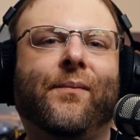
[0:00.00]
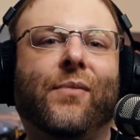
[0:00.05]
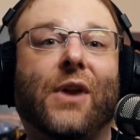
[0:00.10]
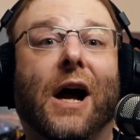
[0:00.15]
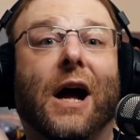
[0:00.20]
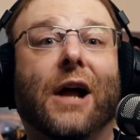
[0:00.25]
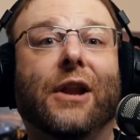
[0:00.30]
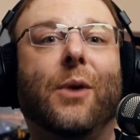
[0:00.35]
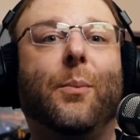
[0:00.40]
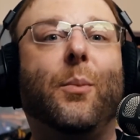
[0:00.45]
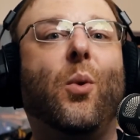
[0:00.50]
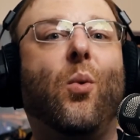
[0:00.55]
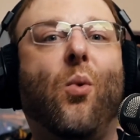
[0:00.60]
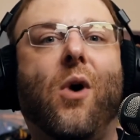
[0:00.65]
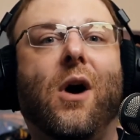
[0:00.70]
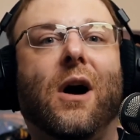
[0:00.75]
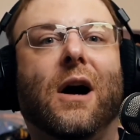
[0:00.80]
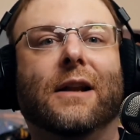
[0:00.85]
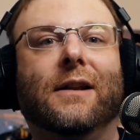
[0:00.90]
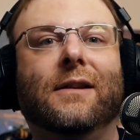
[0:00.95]
Number
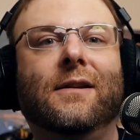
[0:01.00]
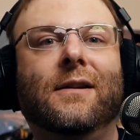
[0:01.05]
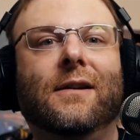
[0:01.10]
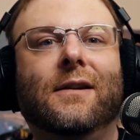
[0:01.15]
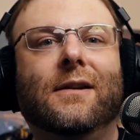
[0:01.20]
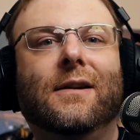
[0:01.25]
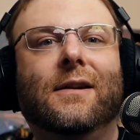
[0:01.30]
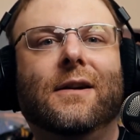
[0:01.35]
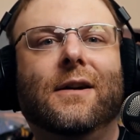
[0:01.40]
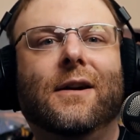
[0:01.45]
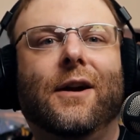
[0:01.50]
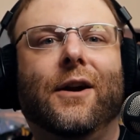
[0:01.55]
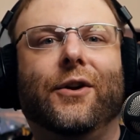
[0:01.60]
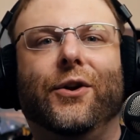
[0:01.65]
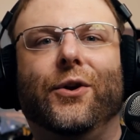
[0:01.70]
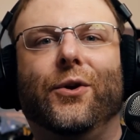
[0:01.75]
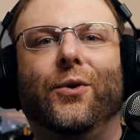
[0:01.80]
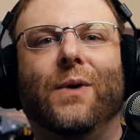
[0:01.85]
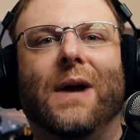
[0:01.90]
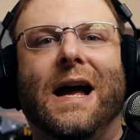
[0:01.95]
1,
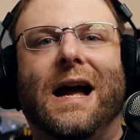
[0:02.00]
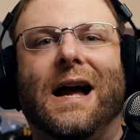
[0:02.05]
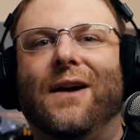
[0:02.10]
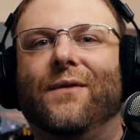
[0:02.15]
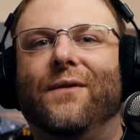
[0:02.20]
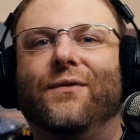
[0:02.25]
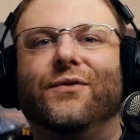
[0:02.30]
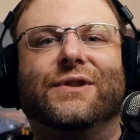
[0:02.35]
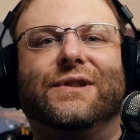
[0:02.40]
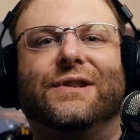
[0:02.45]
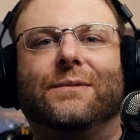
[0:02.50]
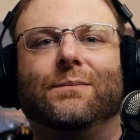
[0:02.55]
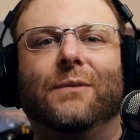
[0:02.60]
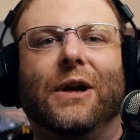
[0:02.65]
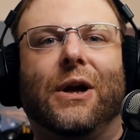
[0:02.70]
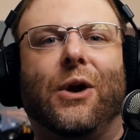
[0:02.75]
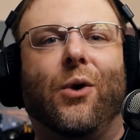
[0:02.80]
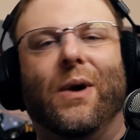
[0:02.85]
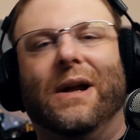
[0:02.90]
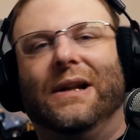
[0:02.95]
you have just
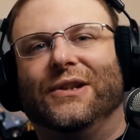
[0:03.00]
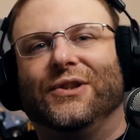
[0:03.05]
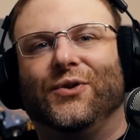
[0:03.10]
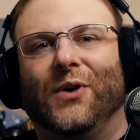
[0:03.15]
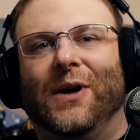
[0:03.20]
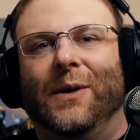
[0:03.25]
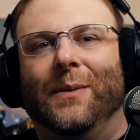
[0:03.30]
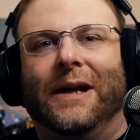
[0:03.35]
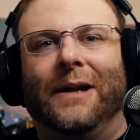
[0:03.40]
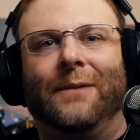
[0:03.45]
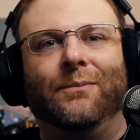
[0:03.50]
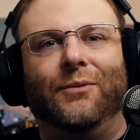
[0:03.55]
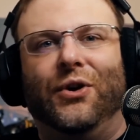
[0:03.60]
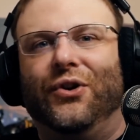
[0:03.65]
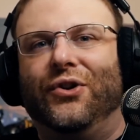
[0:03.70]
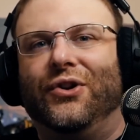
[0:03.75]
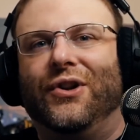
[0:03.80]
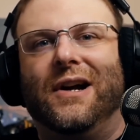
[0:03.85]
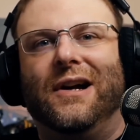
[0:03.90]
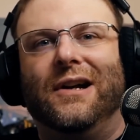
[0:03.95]
quit streaming. You're
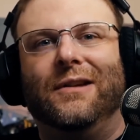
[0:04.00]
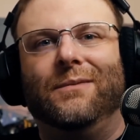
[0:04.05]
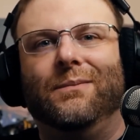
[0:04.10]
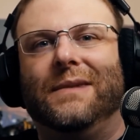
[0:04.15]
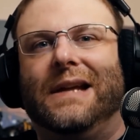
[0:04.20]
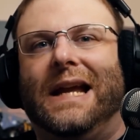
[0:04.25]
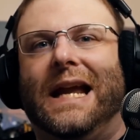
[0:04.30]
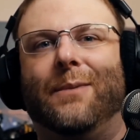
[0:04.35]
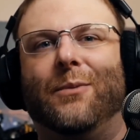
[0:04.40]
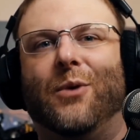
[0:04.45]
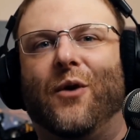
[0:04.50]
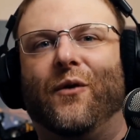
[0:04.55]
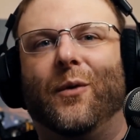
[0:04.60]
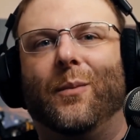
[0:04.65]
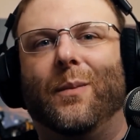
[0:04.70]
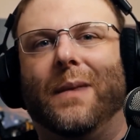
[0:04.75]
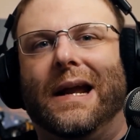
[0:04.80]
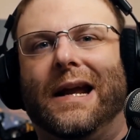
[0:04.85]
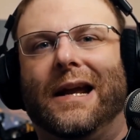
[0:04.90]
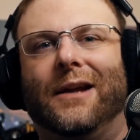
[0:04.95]
done, game over,
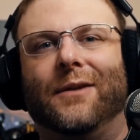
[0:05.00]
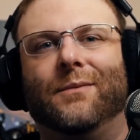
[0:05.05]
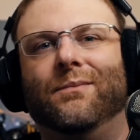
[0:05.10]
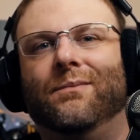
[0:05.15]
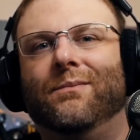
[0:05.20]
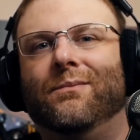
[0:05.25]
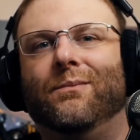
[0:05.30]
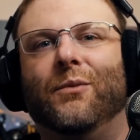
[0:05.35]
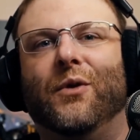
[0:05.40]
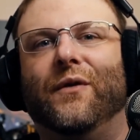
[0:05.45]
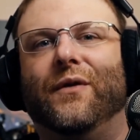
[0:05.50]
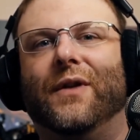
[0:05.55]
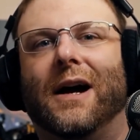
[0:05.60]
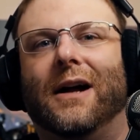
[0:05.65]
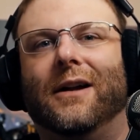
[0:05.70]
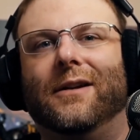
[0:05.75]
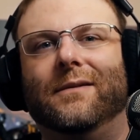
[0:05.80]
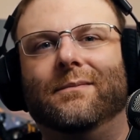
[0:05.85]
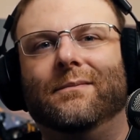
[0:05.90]
man, moved on.